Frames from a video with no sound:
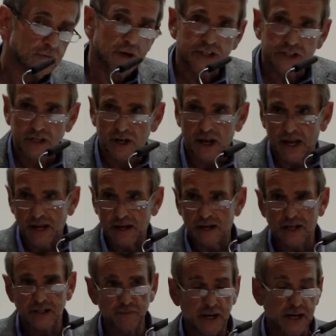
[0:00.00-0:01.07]

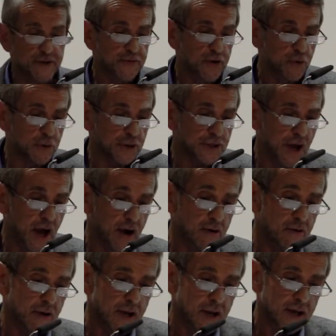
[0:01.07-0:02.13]
Recently, as many of you will
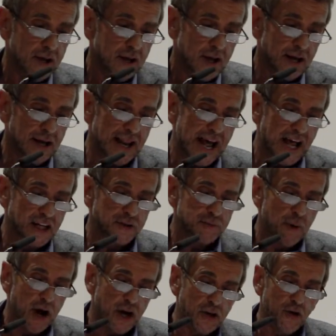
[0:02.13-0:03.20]
know, a
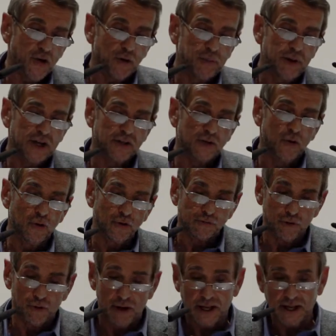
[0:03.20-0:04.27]
landmark European
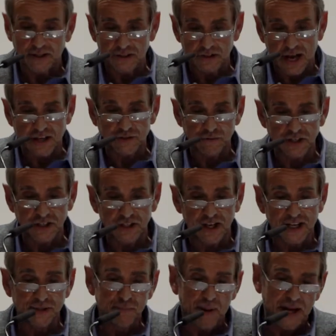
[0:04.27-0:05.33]
court ruling, as
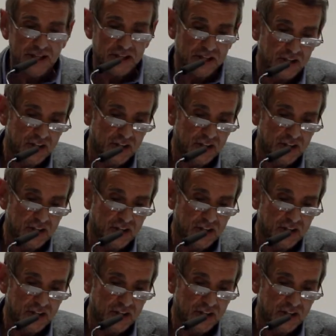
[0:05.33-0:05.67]
recently as May